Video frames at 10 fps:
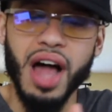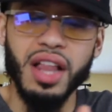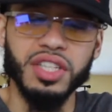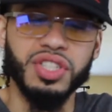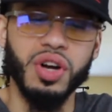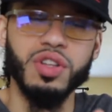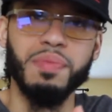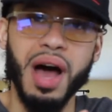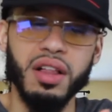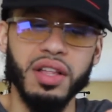Alex Jones,
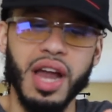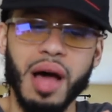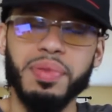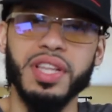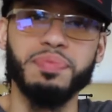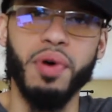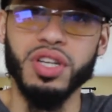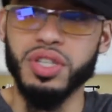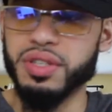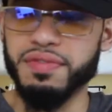Milo Yiannopoulos,
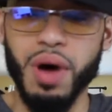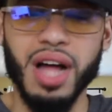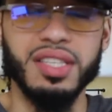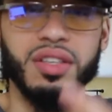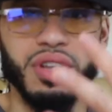Paul Joseph Watson.